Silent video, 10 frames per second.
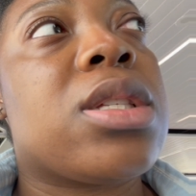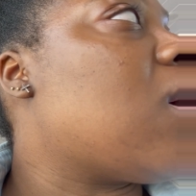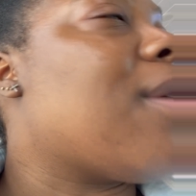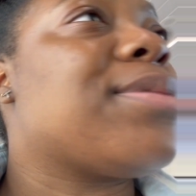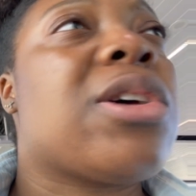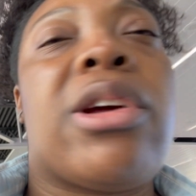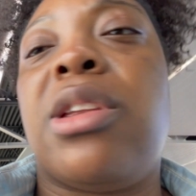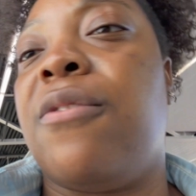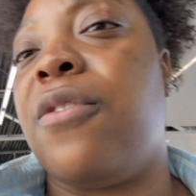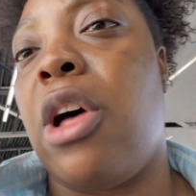Yeah, I'm sorry I
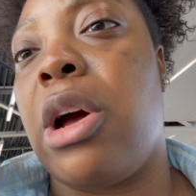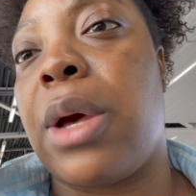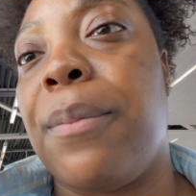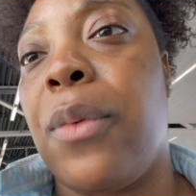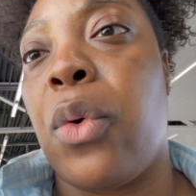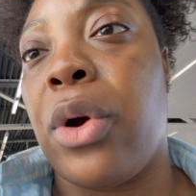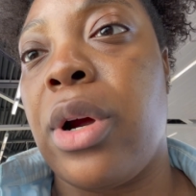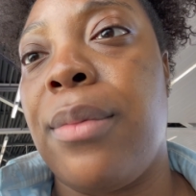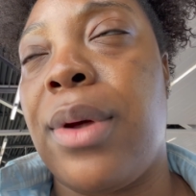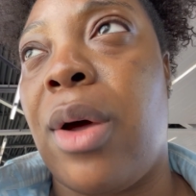didn't vlog
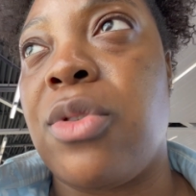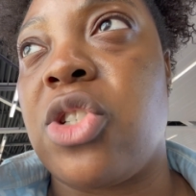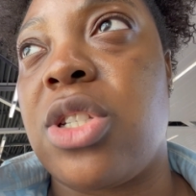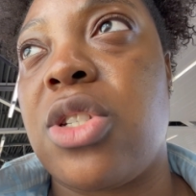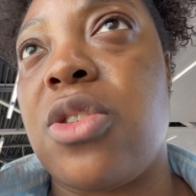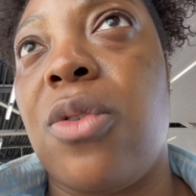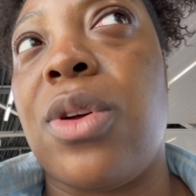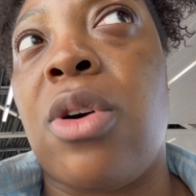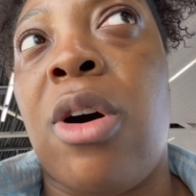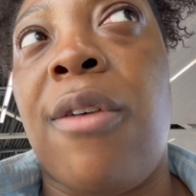more, but I was just so in
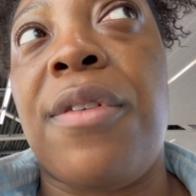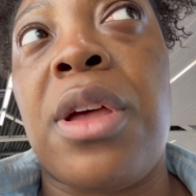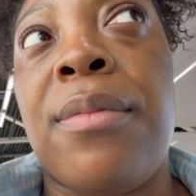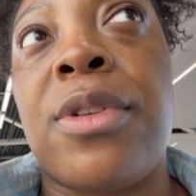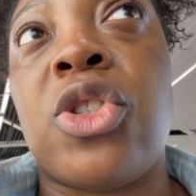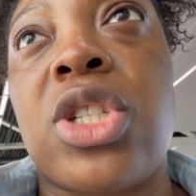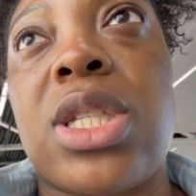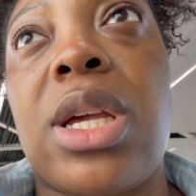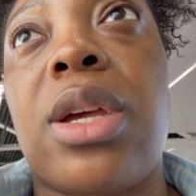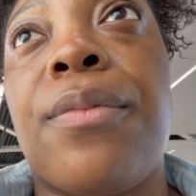awe of him and just
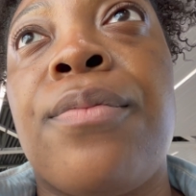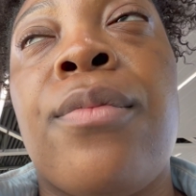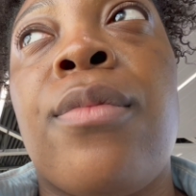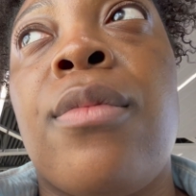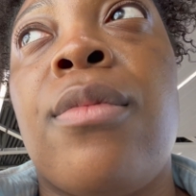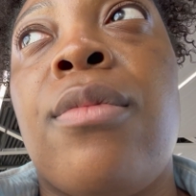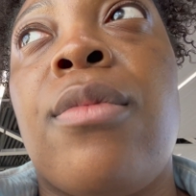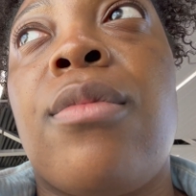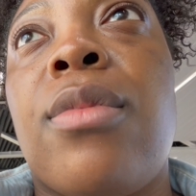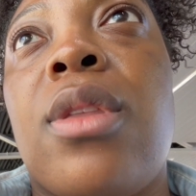like
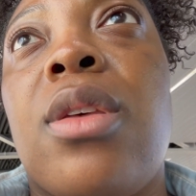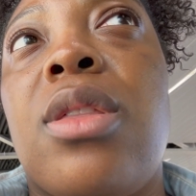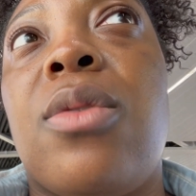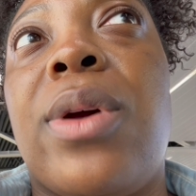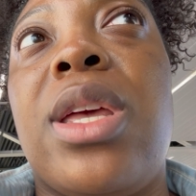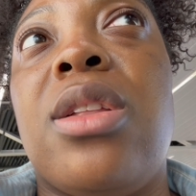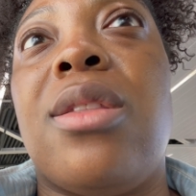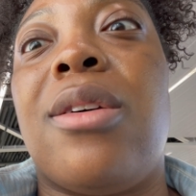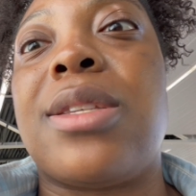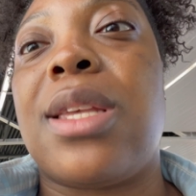the way he
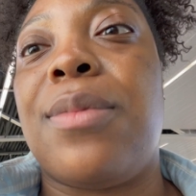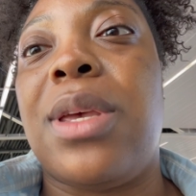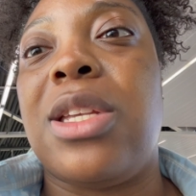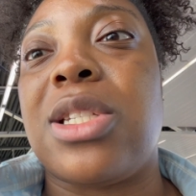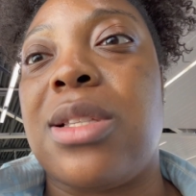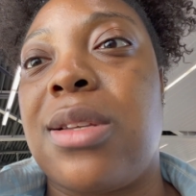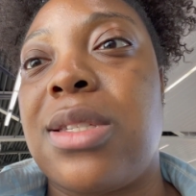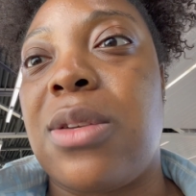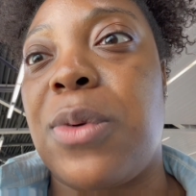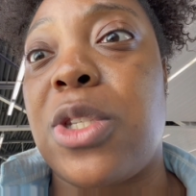looks at me, he just looks
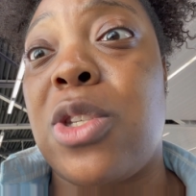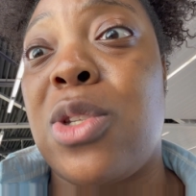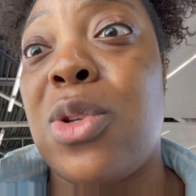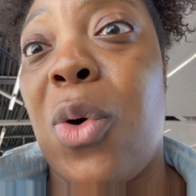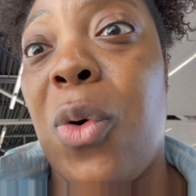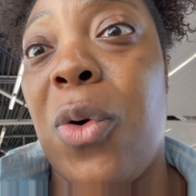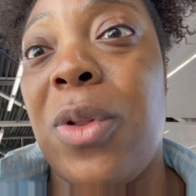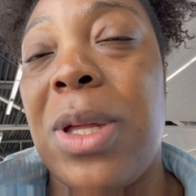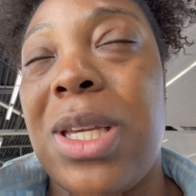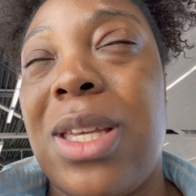into my soul.
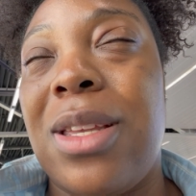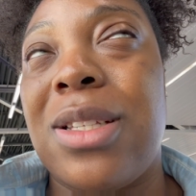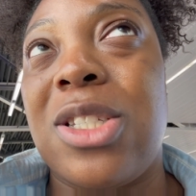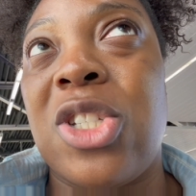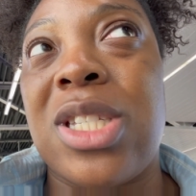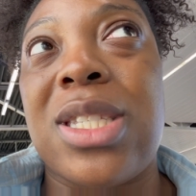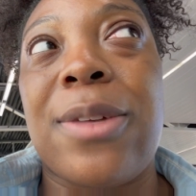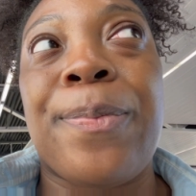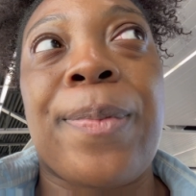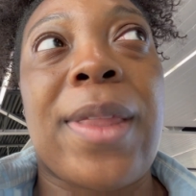Like it's just,
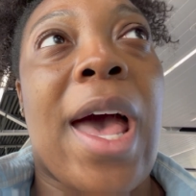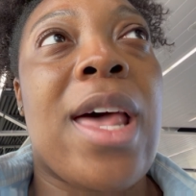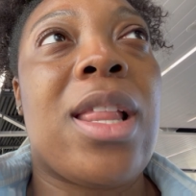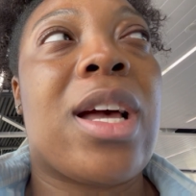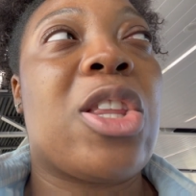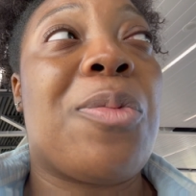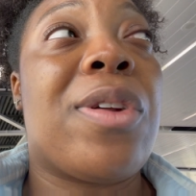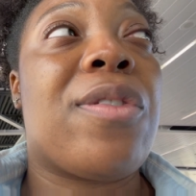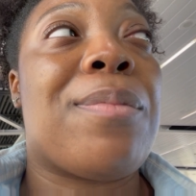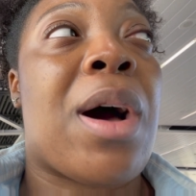I had like a little bit
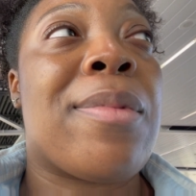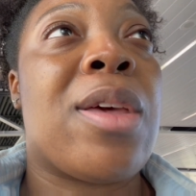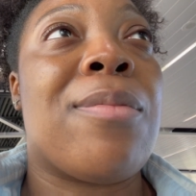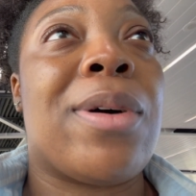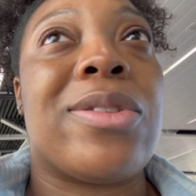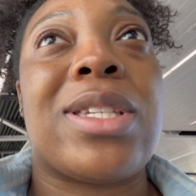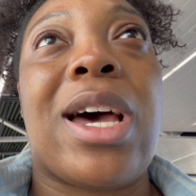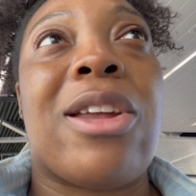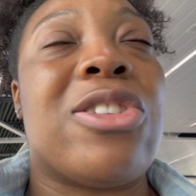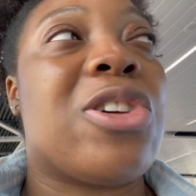of a mommy
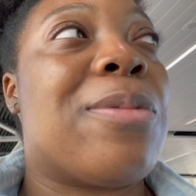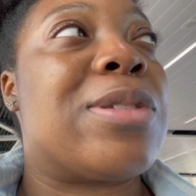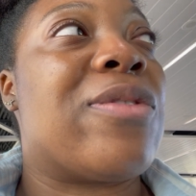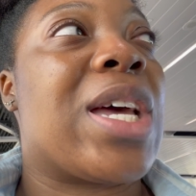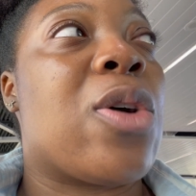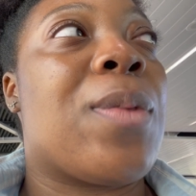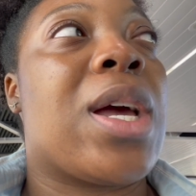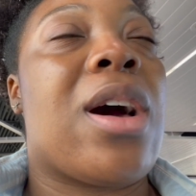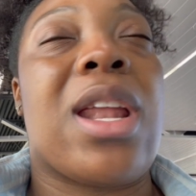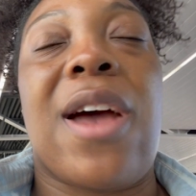meltdown in terms of like, oh my
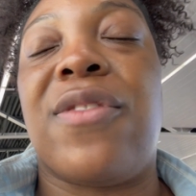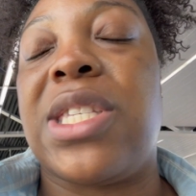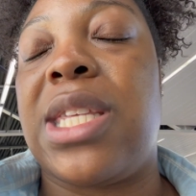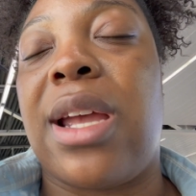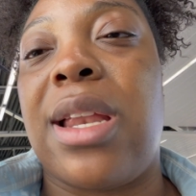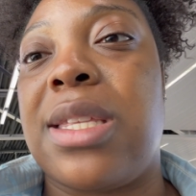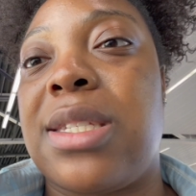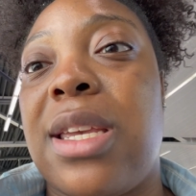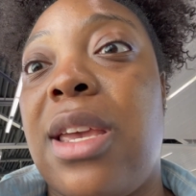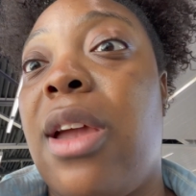God, I have this thing I need to
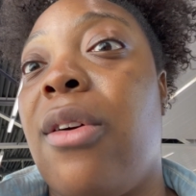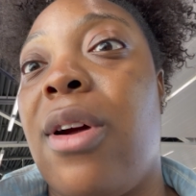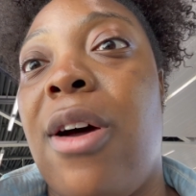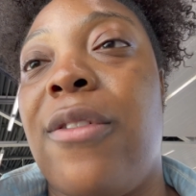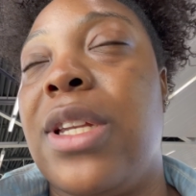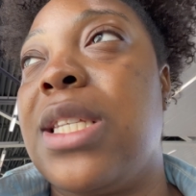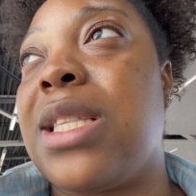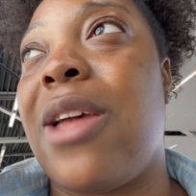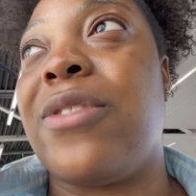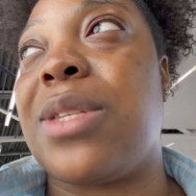take care of and his
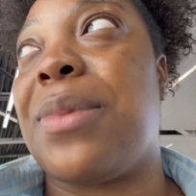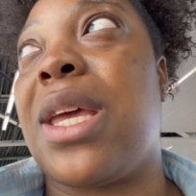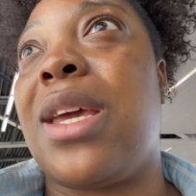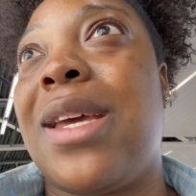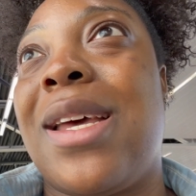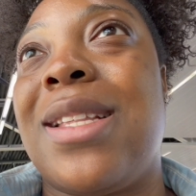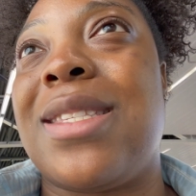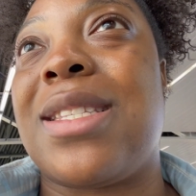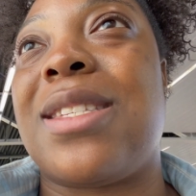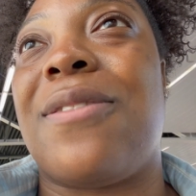life is in my hands
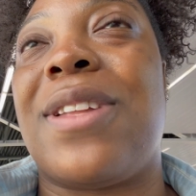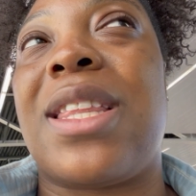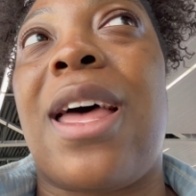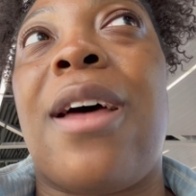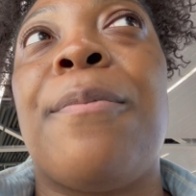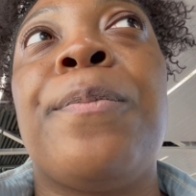and stuff like that.